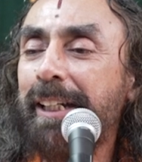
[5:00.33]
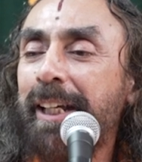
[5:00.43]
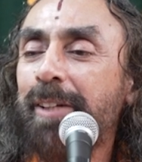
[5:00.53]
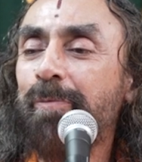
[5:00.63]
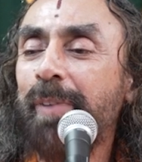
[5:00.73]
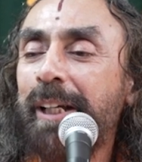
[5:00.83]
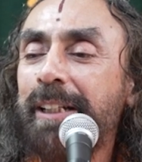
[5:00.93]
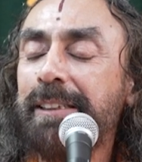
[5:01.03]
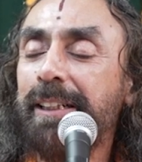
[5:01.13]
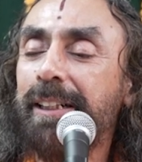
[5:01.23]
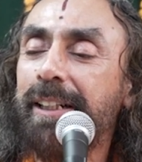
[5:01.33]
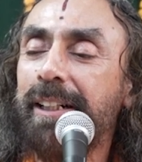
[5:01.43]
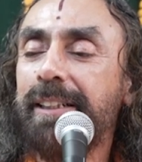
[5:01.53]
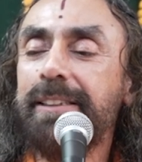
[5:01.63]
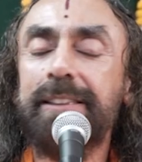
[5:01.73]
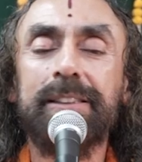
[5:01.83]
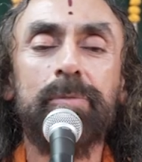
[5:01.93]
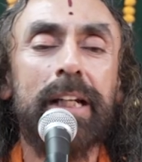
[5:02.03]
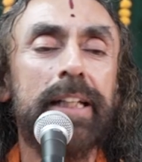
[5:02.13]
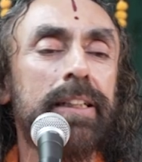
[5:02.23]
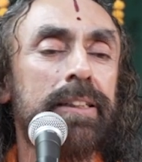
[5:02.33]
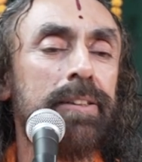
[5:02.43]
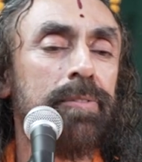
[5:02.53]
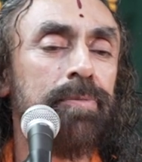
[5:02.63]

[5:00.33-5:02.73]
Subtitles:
take praise and criticism alike.